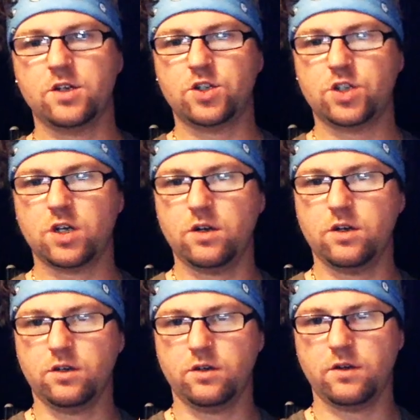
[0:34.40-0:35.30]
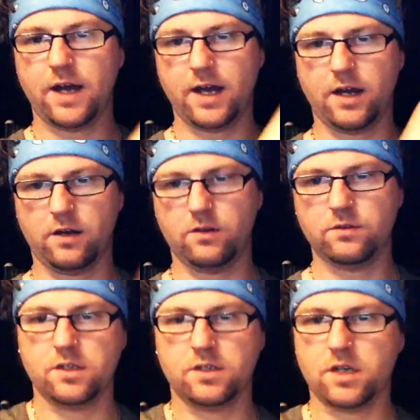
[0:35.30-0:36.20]
show you how
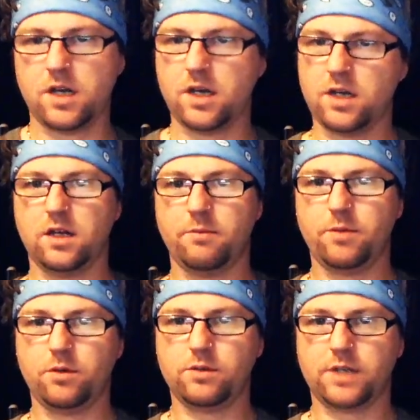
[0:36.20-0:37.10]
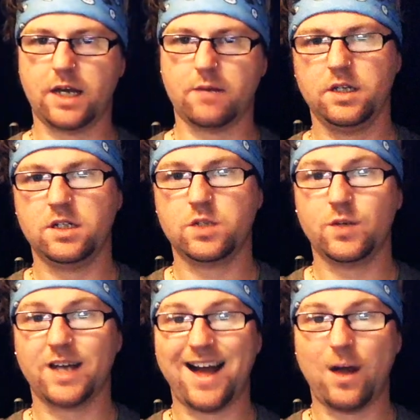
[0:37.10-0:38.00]
to turn a bald cap into a
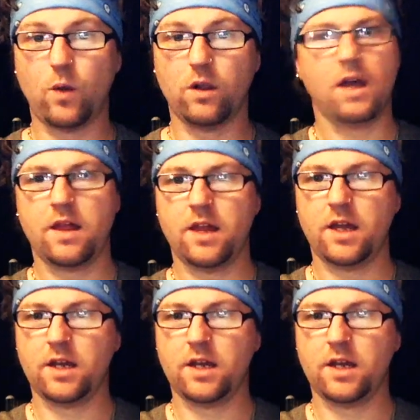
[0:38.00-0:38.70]
cowl and then